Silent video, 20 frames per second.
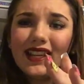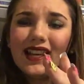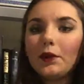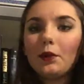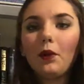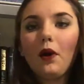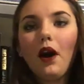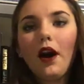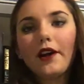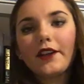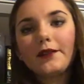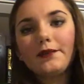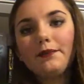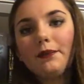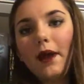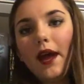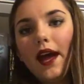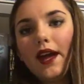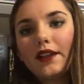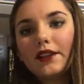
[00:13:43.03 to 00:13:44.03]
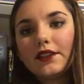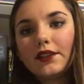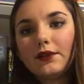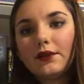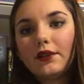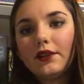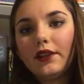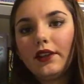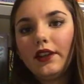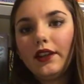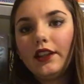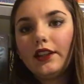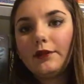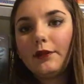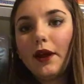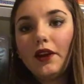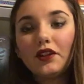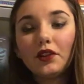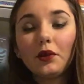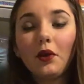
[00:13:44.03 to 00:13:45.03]
He walks back to her. He's
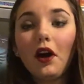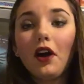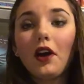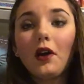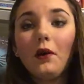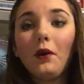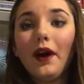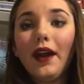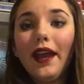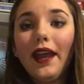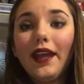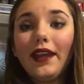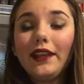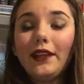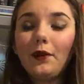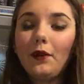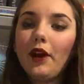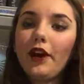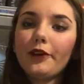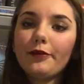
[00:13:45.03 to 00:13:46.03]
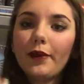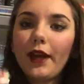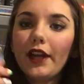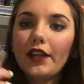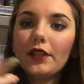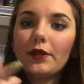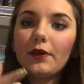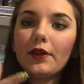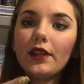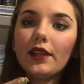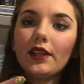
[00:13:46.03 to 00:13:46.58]
about to walk away, and he walks back to her.